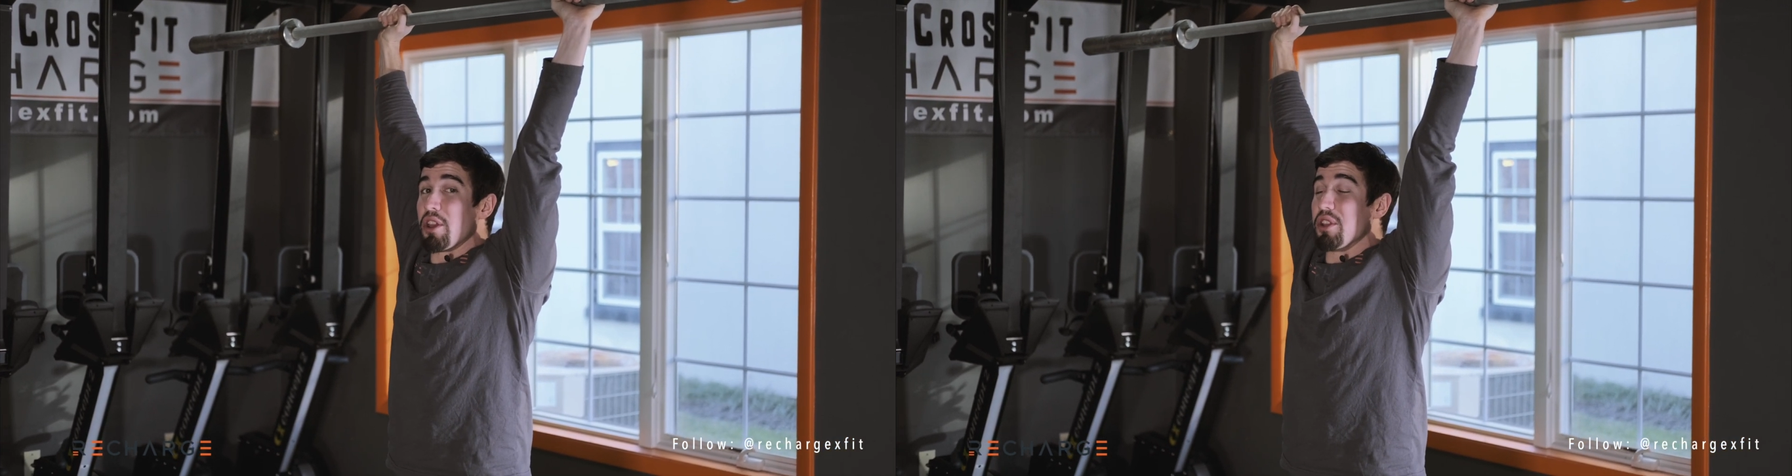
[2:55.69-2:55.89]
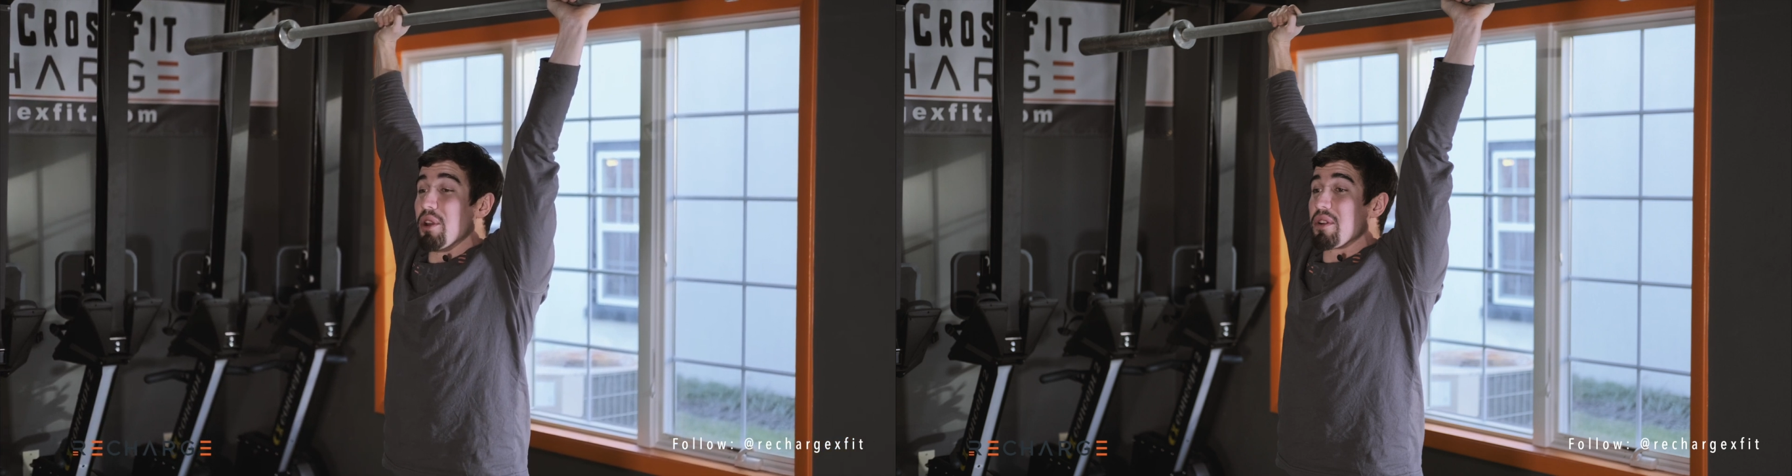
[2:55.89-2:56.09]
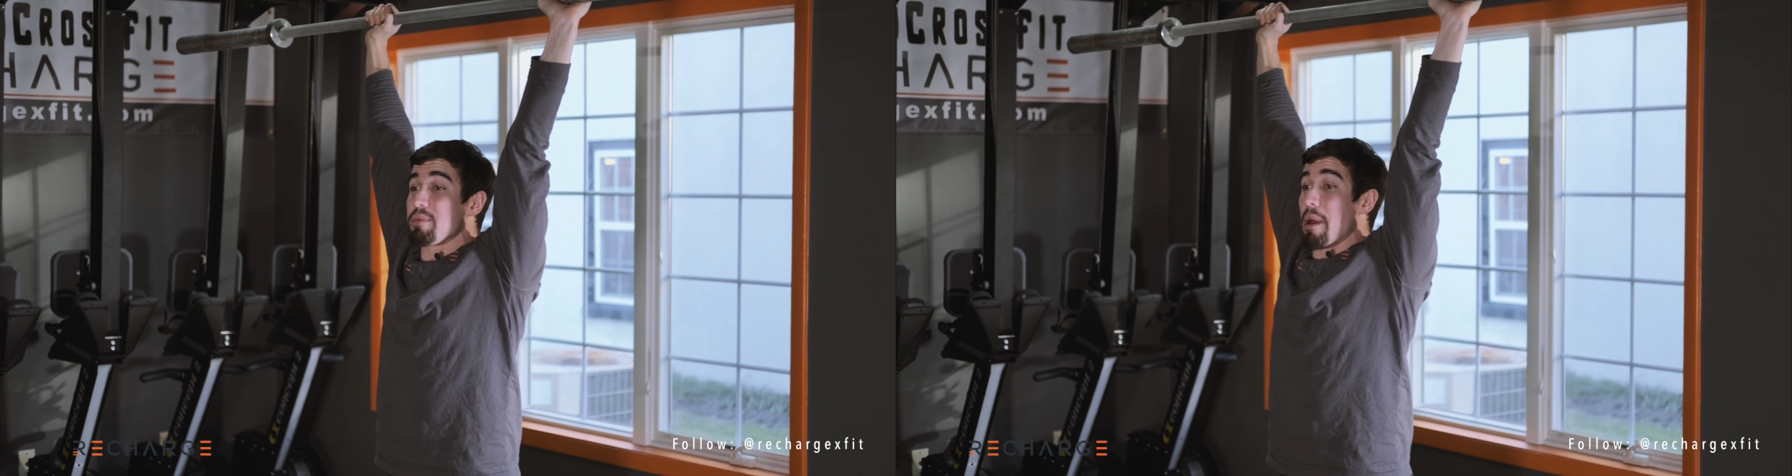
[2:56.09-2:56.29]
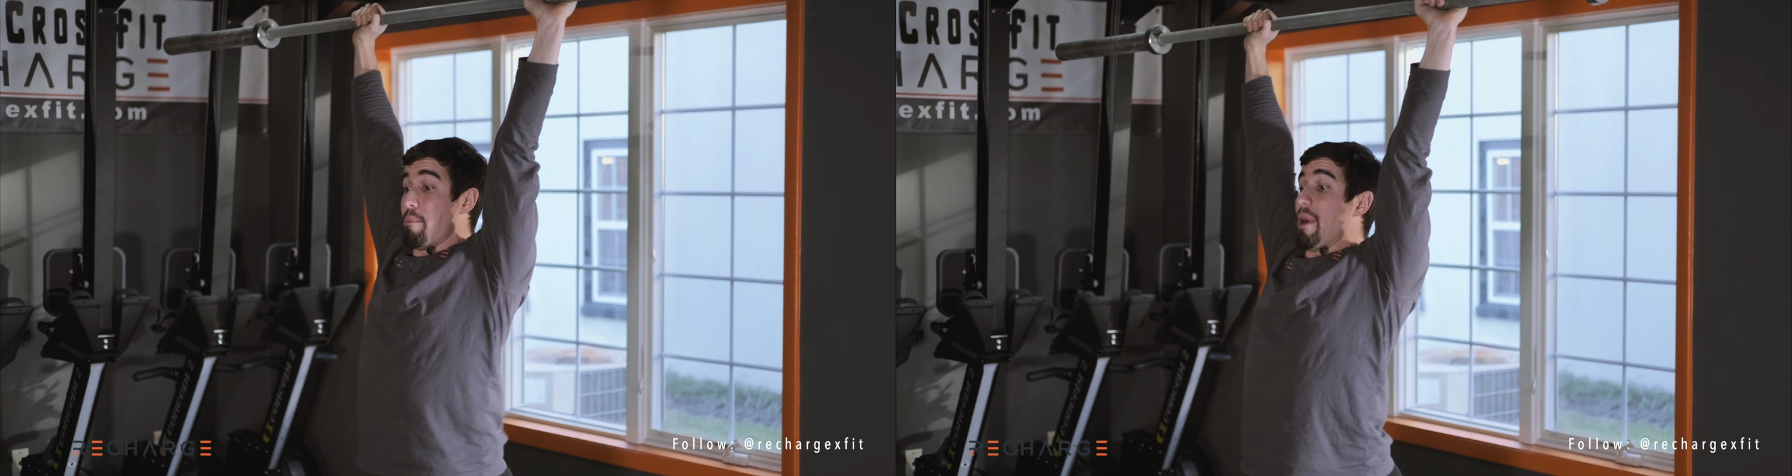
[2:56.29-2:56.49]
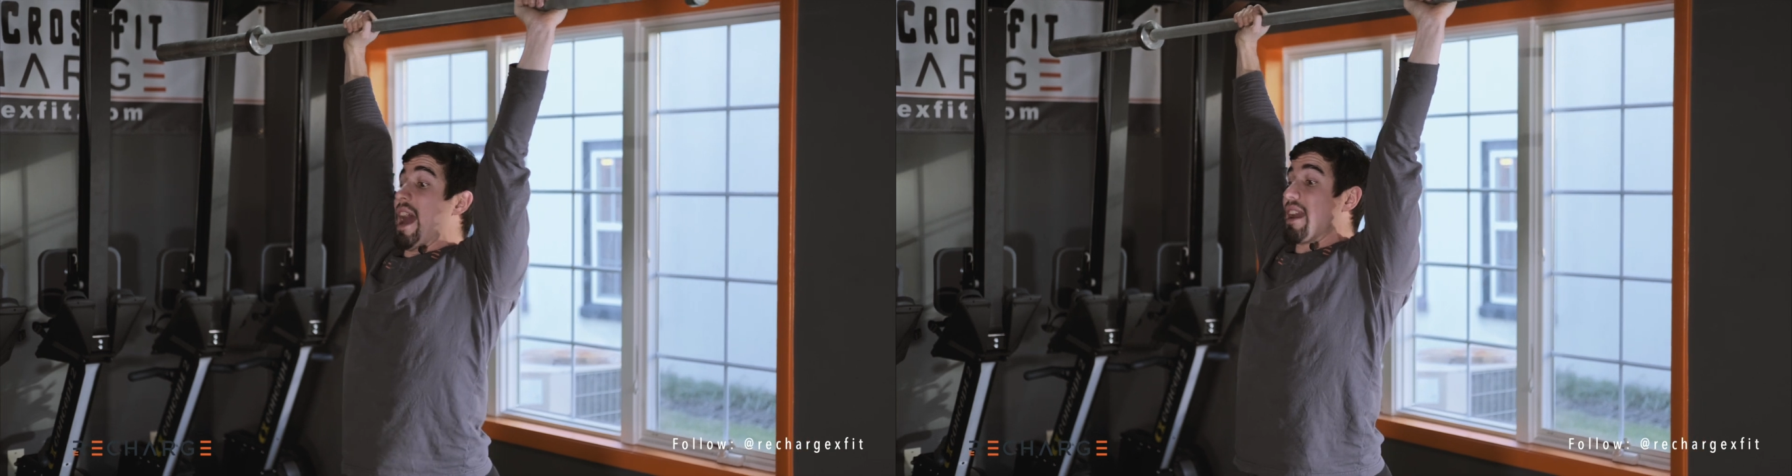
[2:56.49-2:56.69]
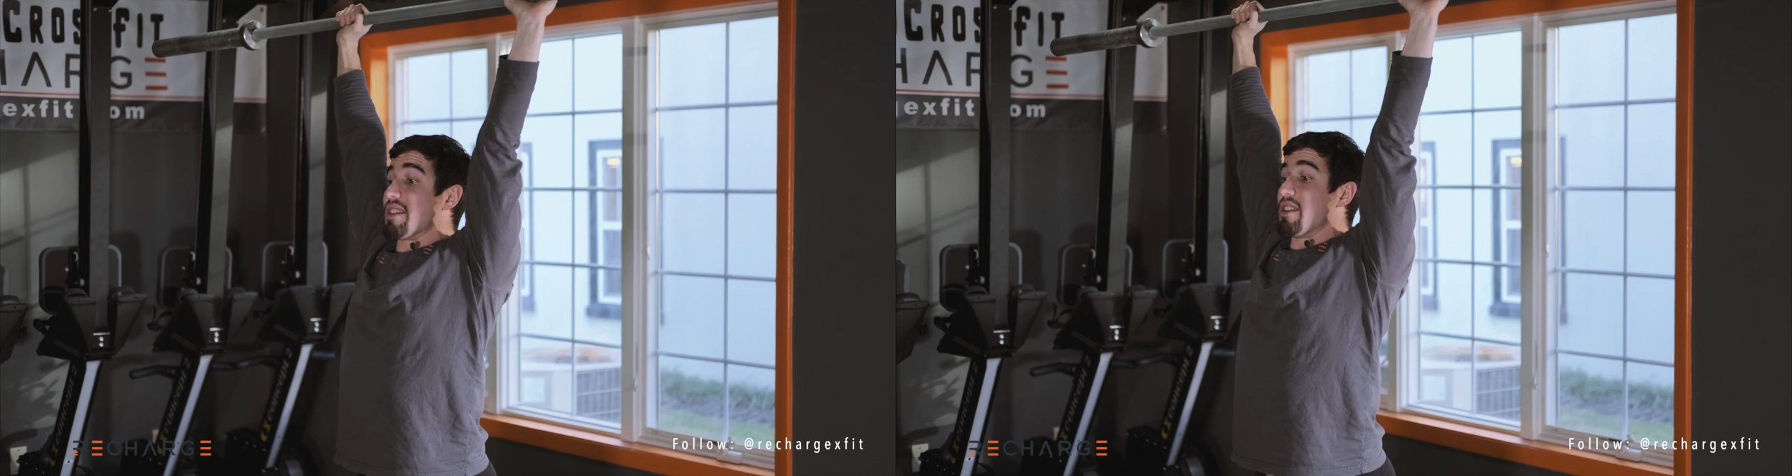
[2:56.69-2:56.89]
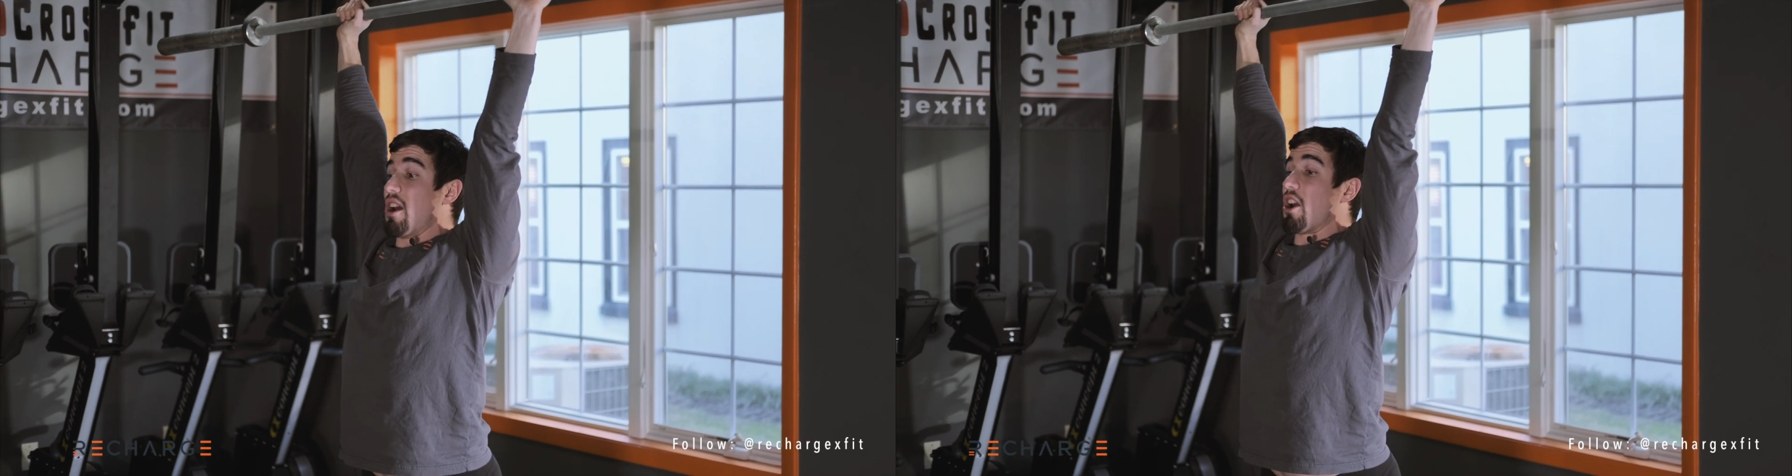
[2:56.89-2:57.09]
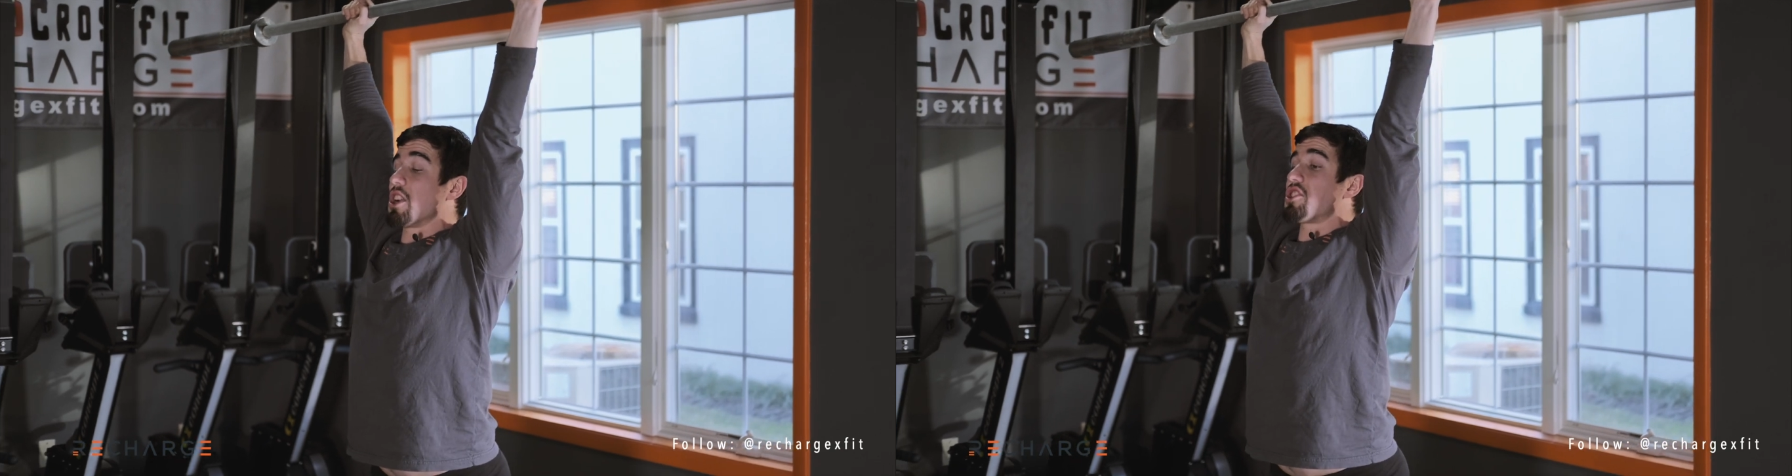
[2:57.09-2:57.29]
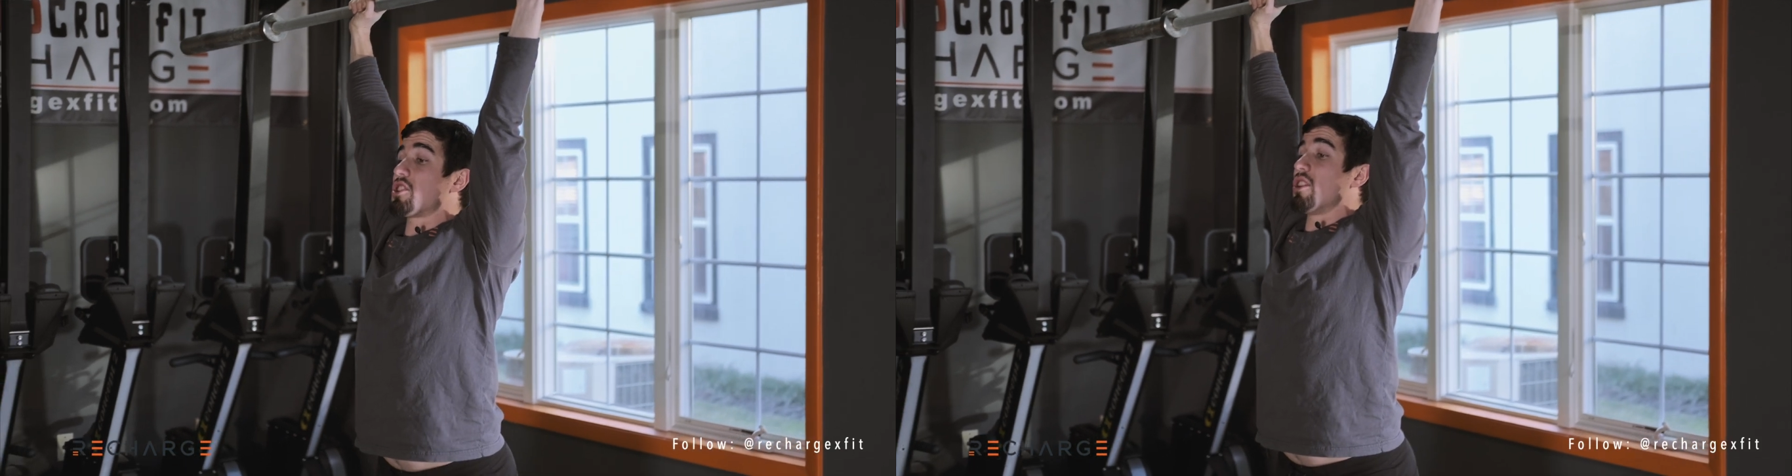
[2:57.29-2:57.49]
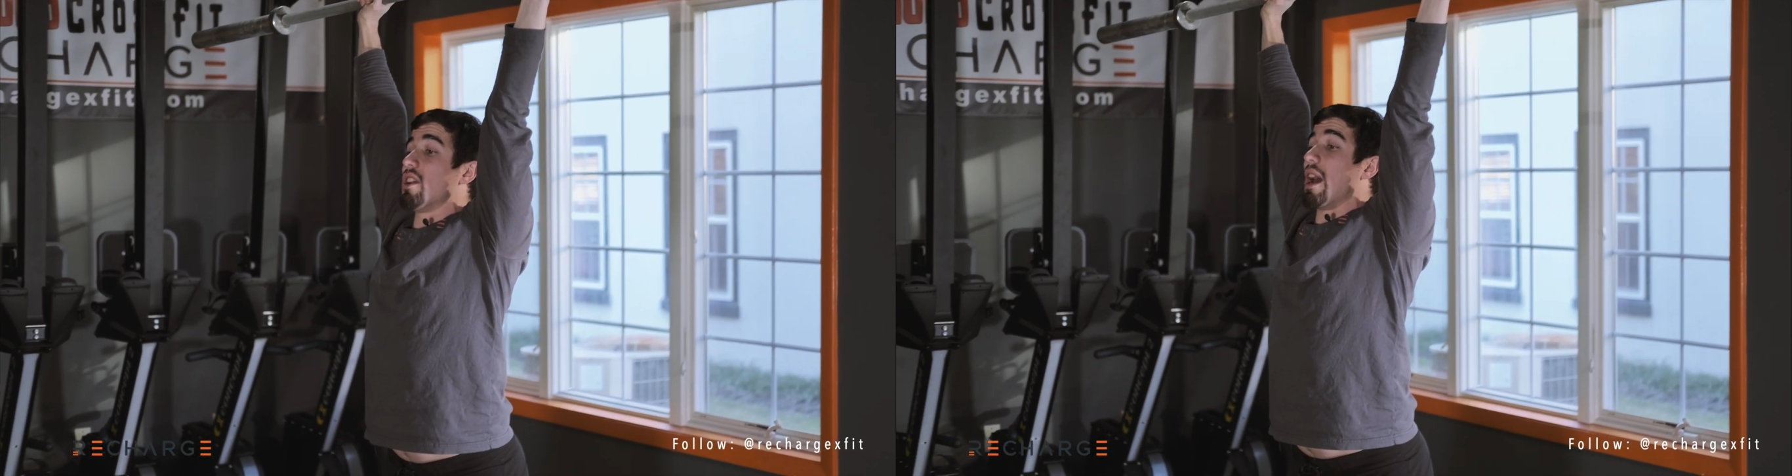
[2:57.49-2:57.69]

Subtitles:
You'll notice my back isn't arched,